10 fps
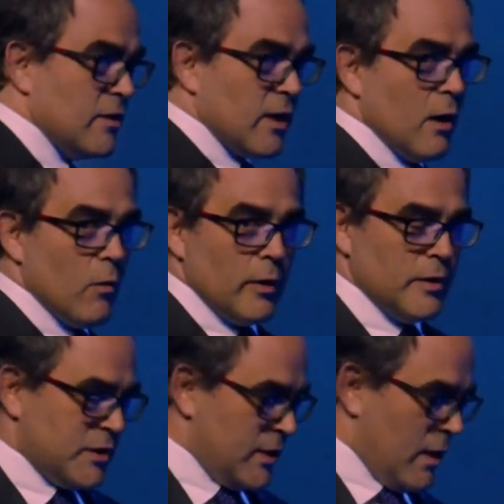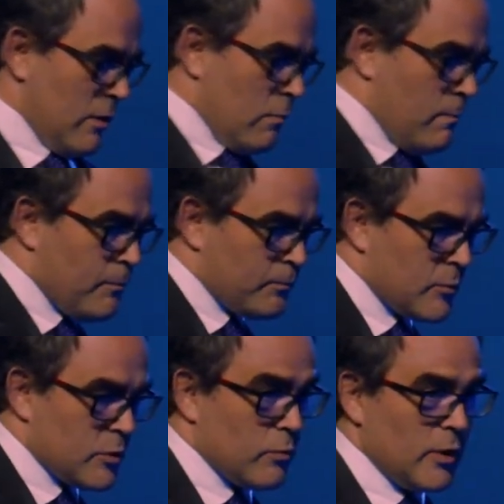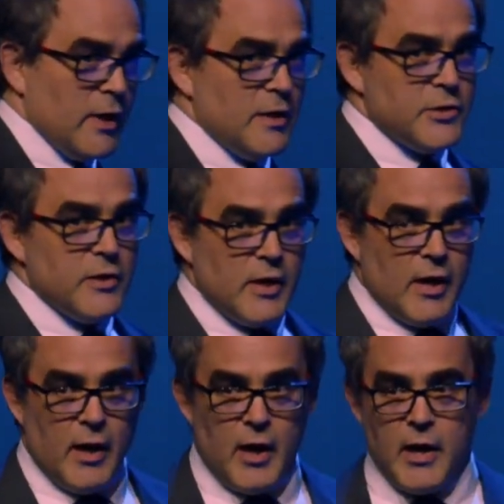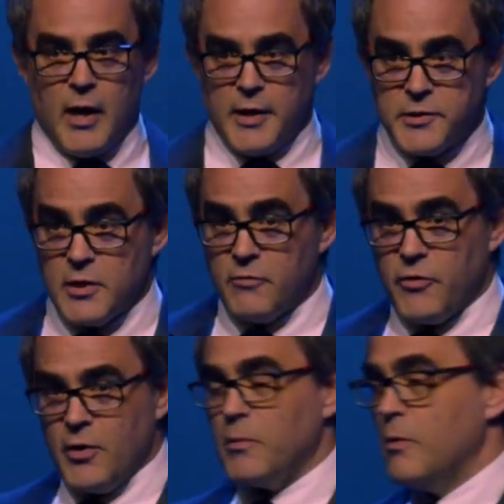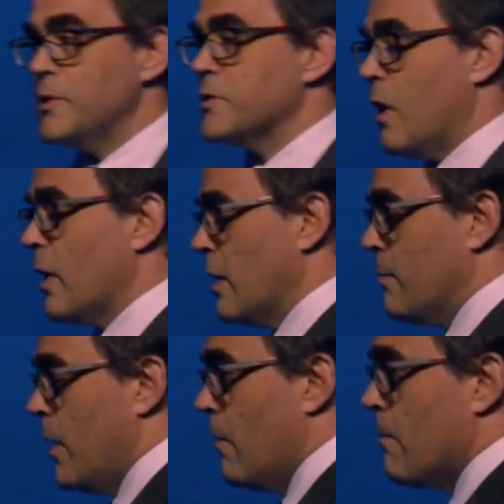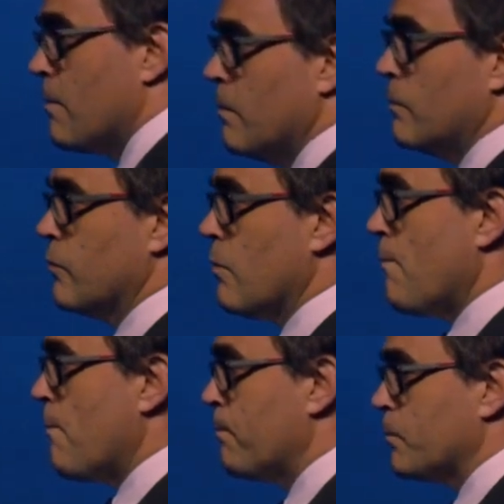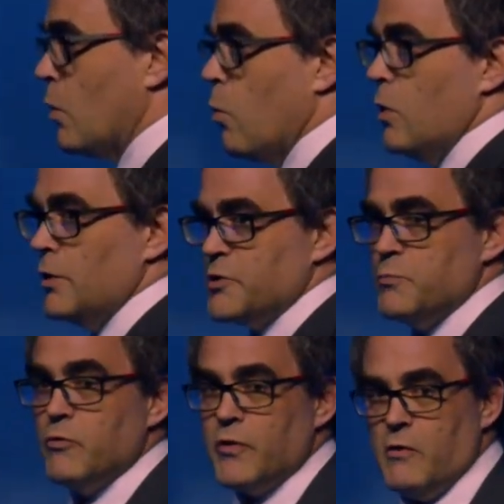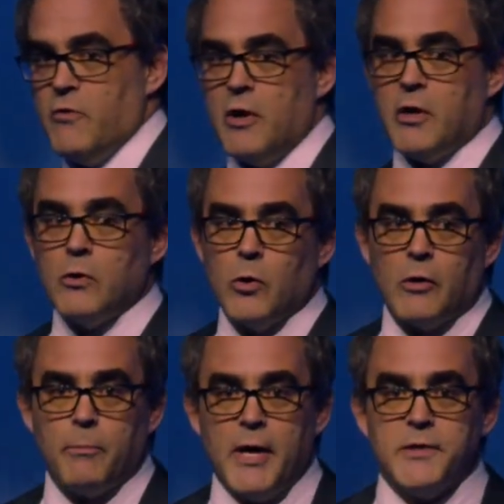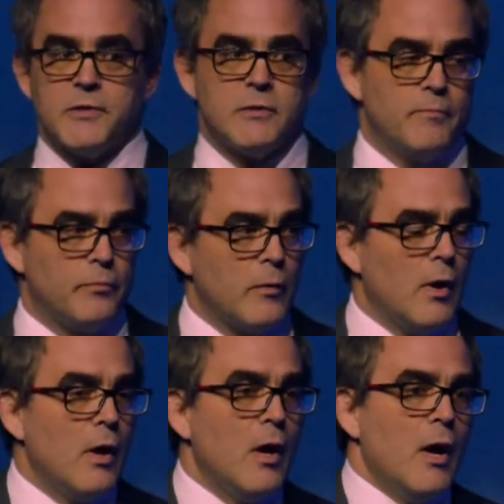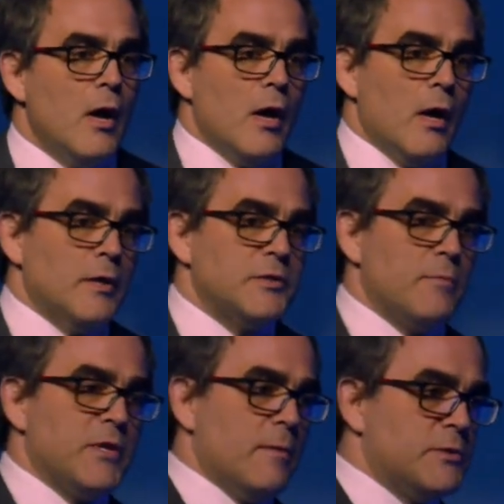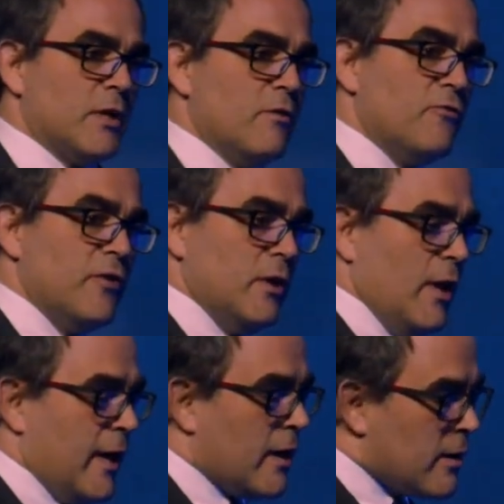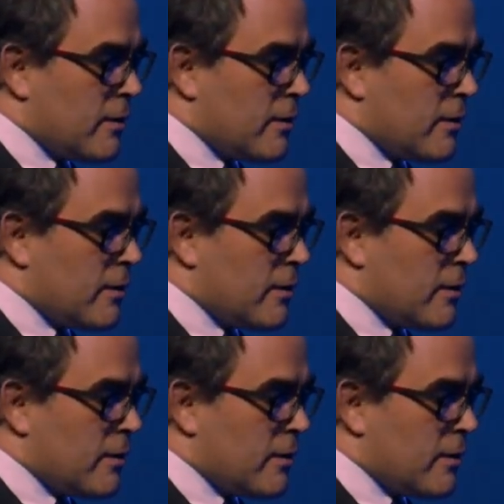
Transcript: thing I wanted to say, though, it's related to the AI stuff that I'm going to be talking about. The world is moving at a very quick pace, and sometimes it can feel like